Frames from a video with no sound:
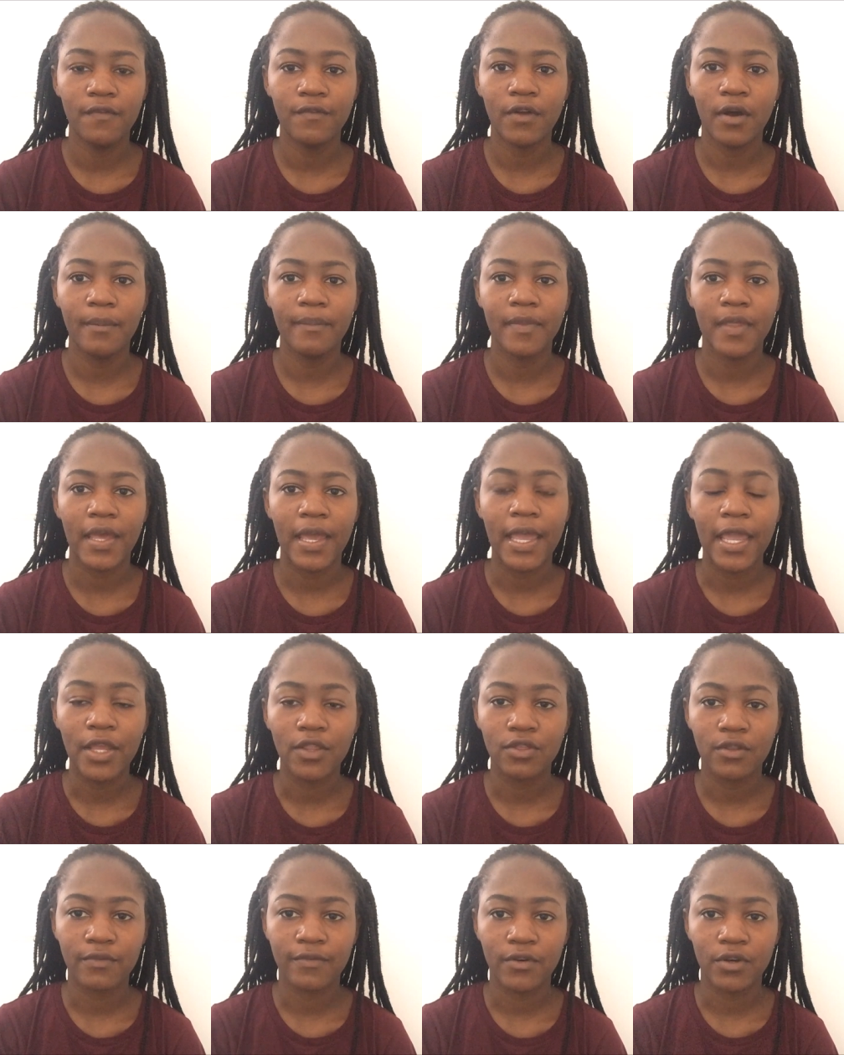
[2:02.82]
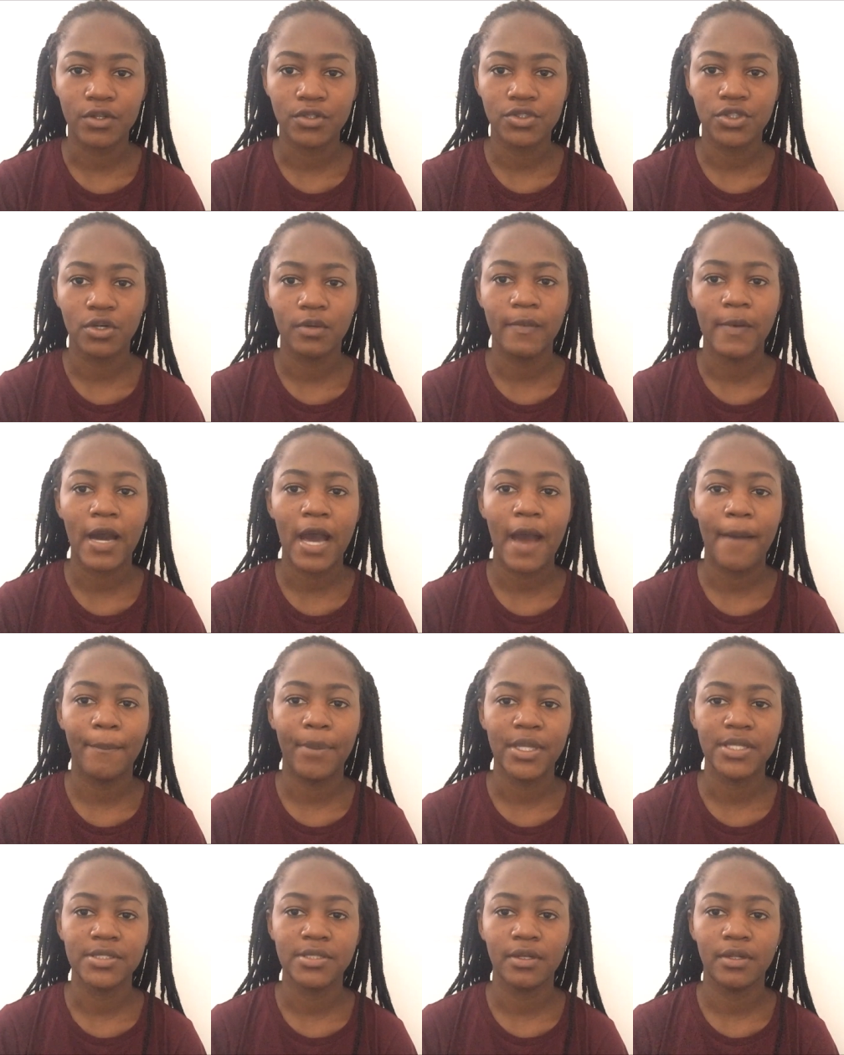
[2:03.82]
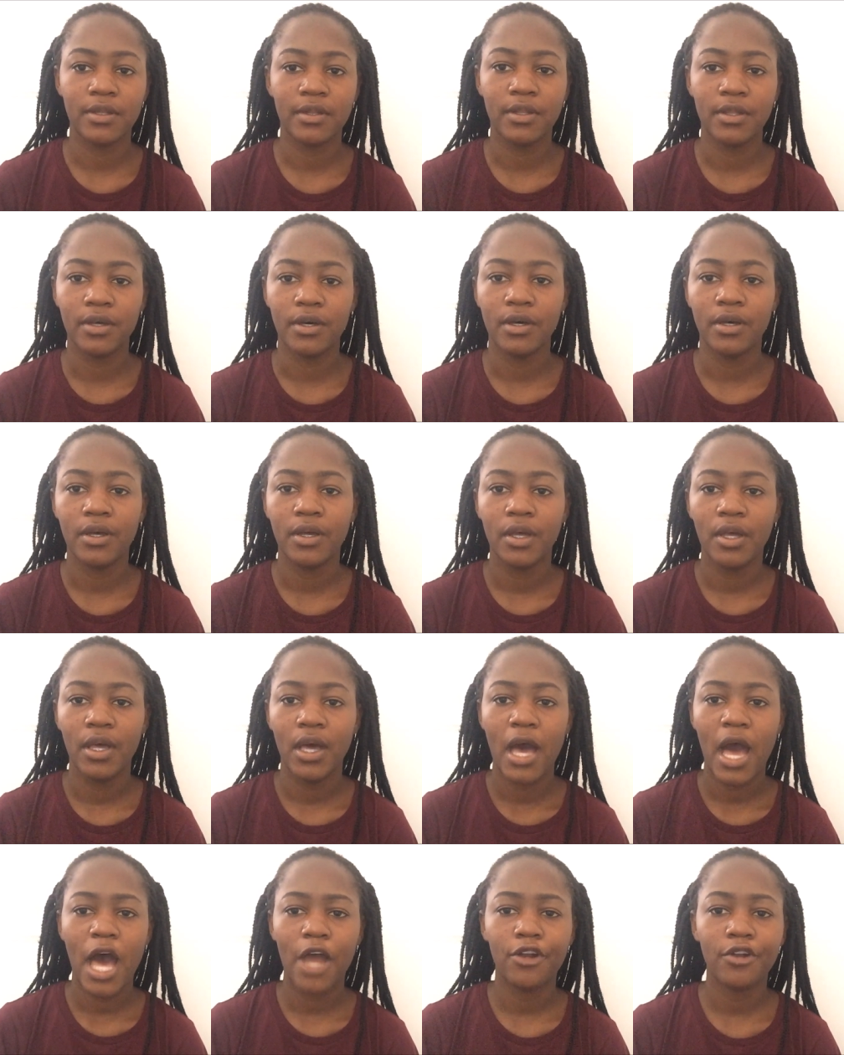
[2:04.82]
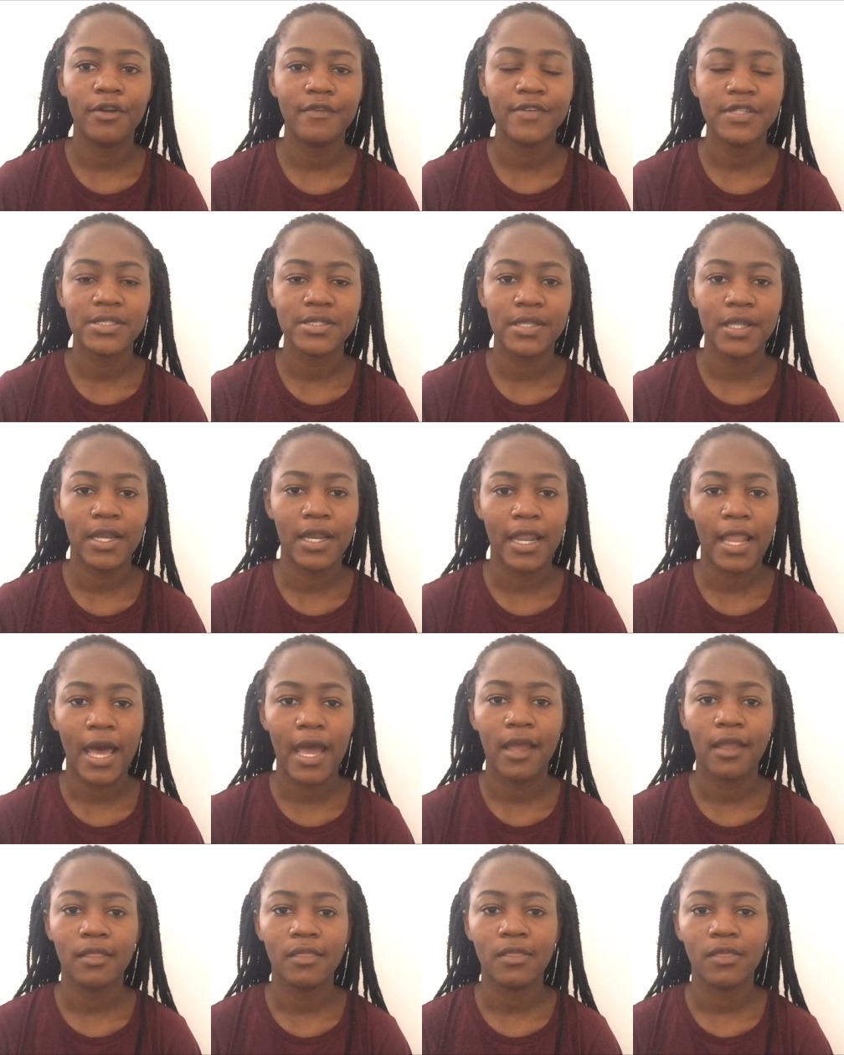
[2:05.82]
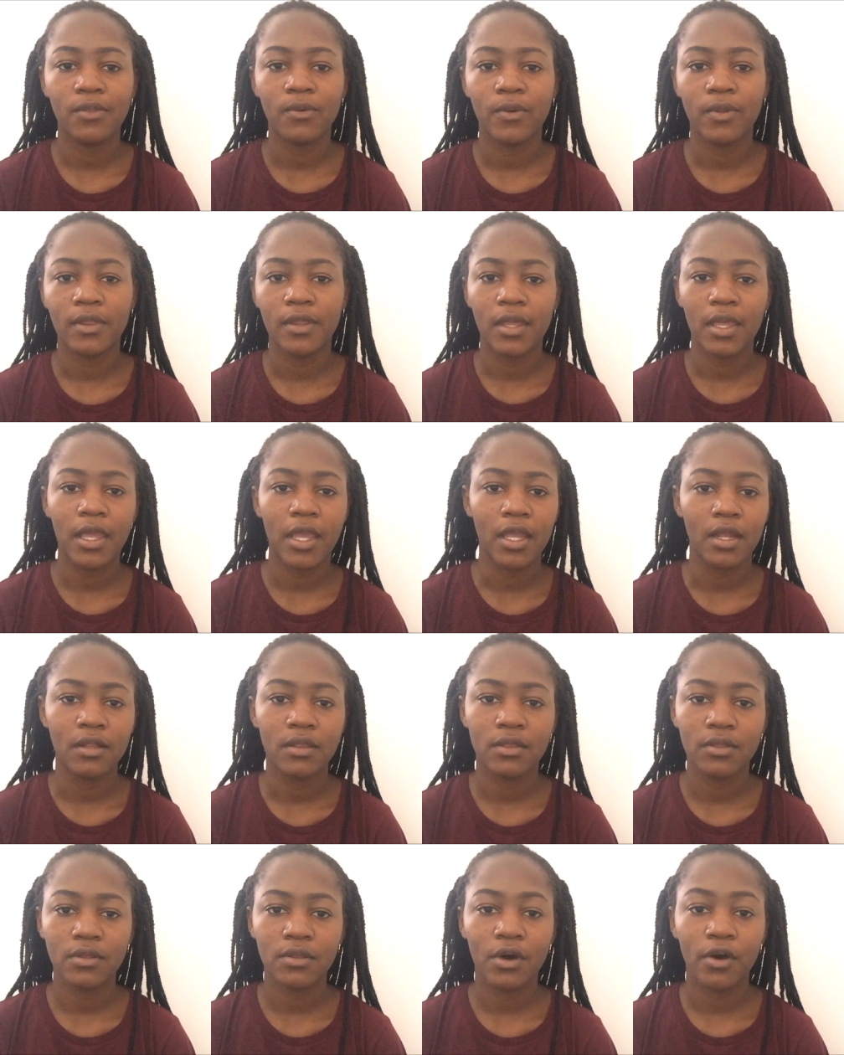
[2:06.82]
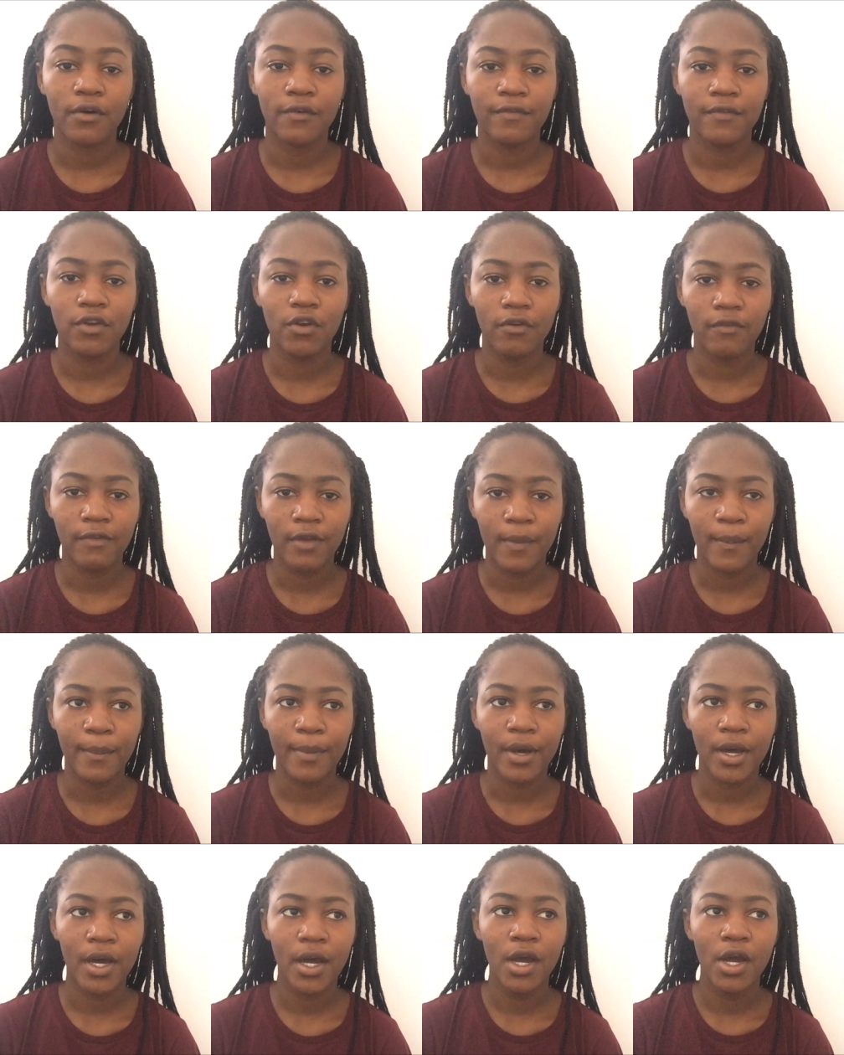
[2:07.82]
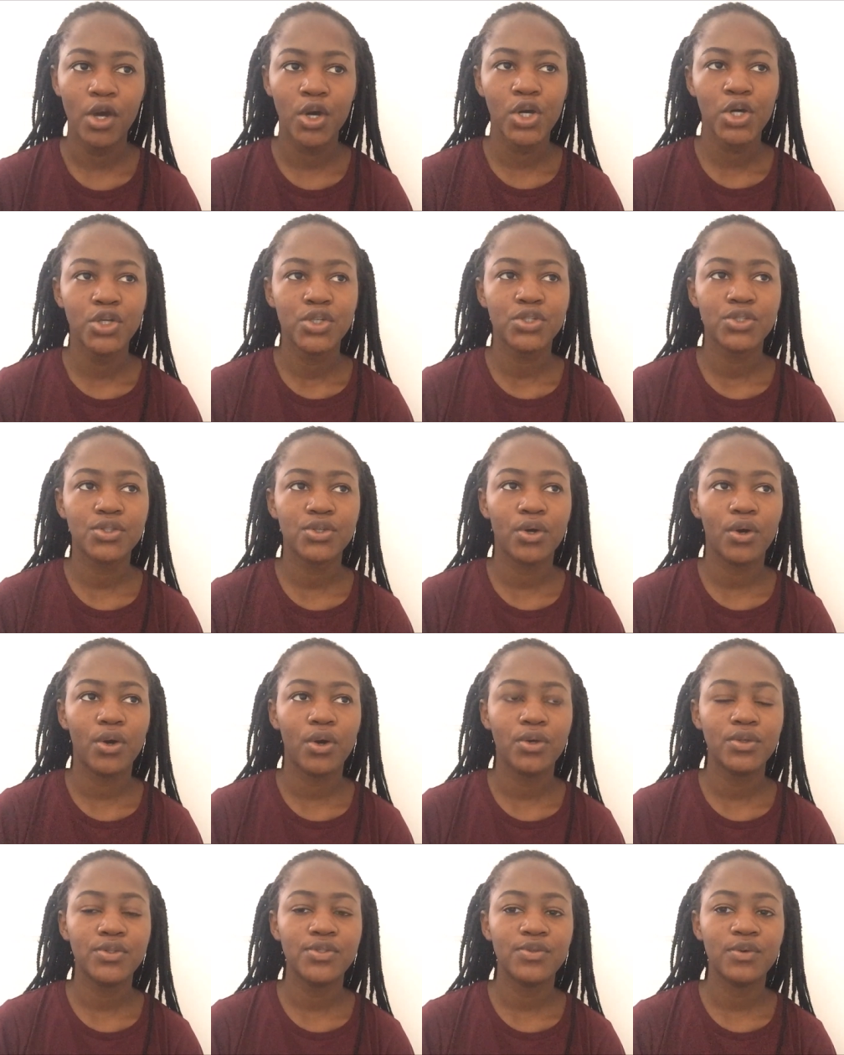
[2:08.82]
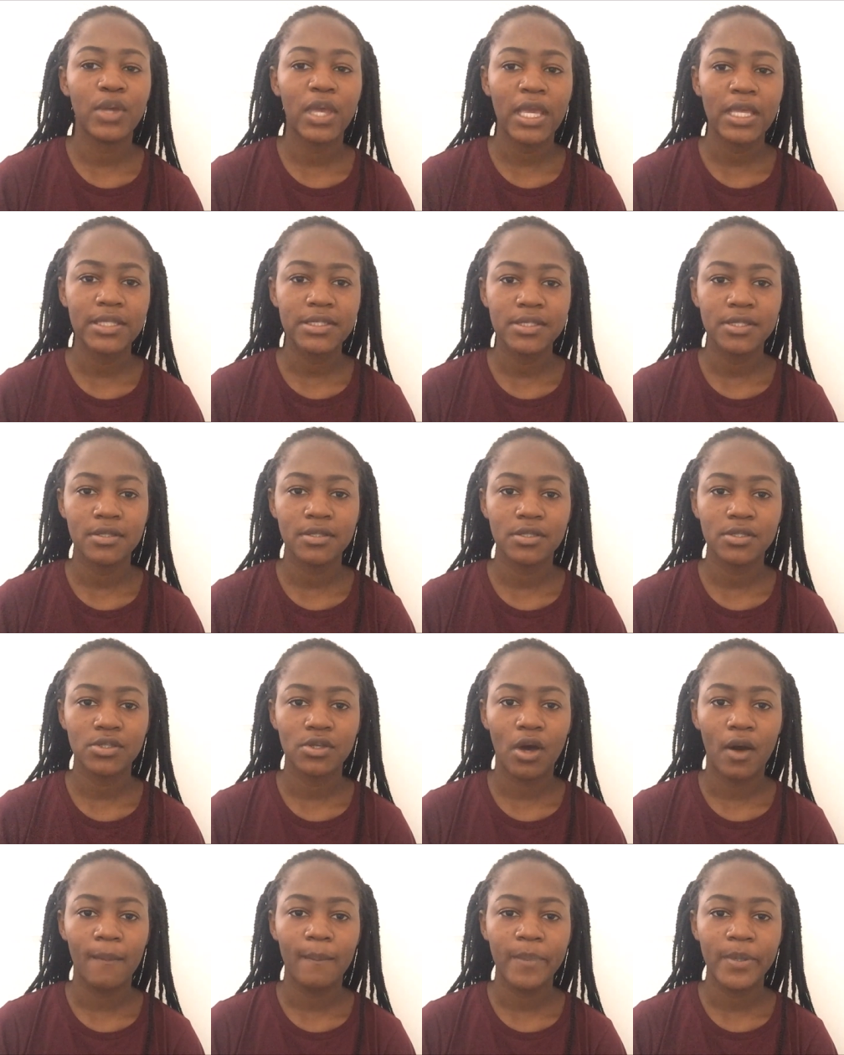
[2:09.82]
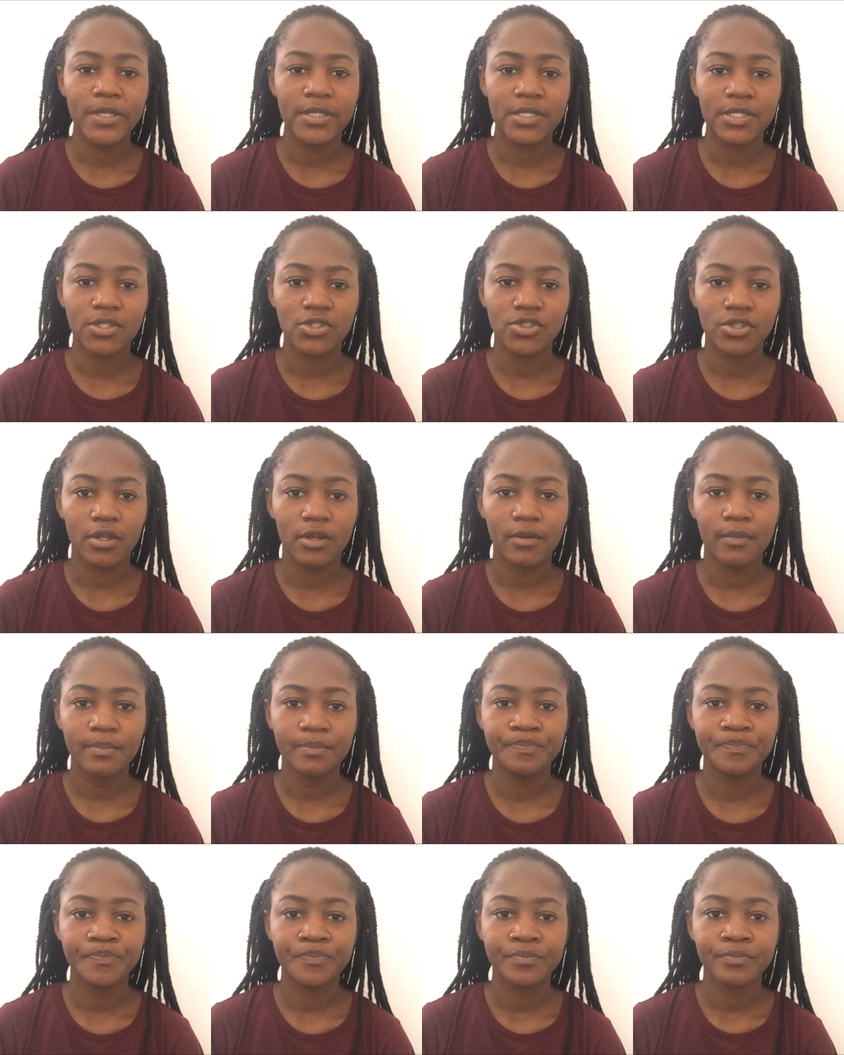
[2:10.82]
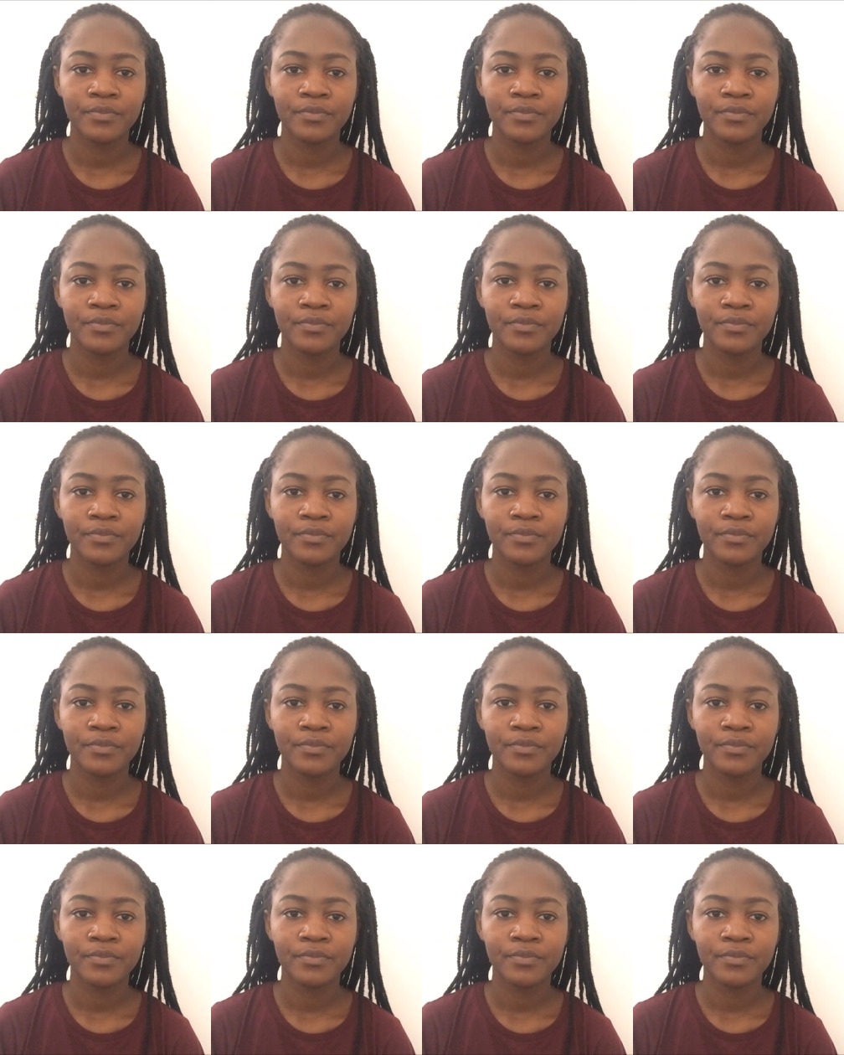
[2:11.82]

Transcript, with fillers: from the 8th of october up until the i don't know if it's the 9th or the 8th of november so to enter this competition